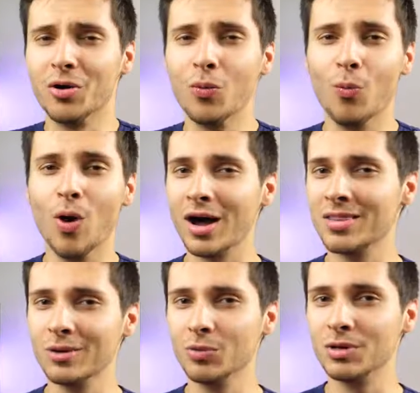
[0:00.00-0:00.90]
don't know why
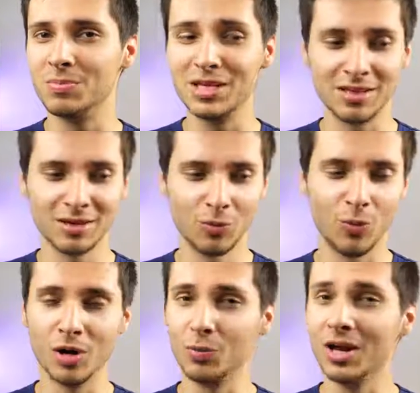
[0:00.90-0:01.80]
that would be there,
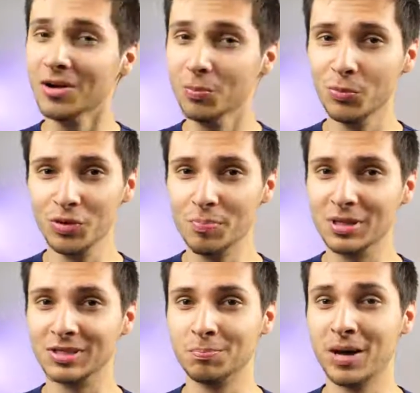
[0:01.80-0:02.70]
what it would help with,
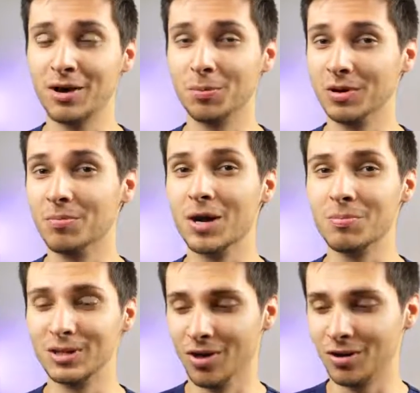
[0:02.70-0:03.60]
but the power button
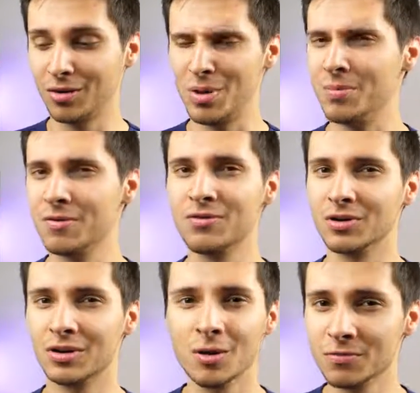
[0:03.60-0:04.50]
might be longer, maybe
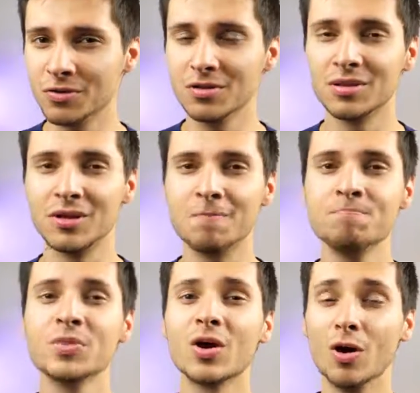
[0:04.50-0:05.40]
for a comfort thing.
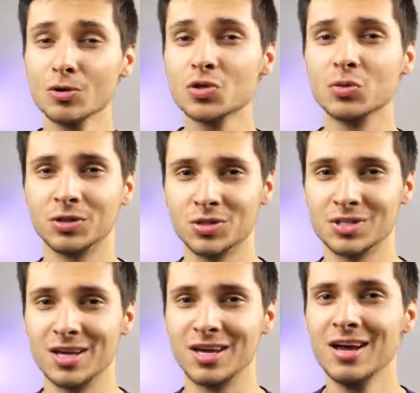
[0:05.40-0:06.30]
Also, what they're
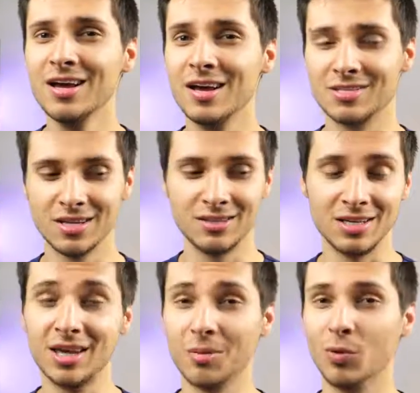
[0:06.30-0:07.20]
saying is that
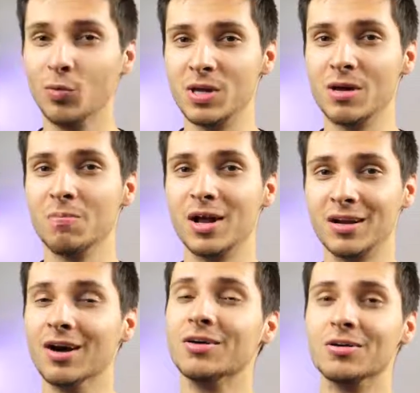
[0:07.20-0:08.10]
the camera will be
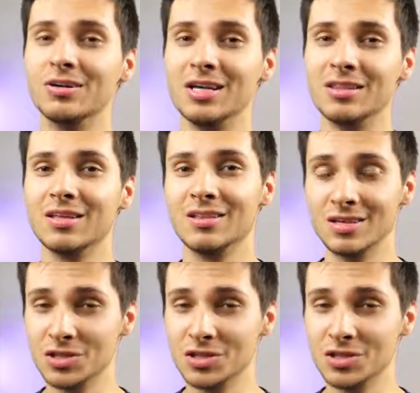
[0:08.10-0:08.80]
embedded underneath the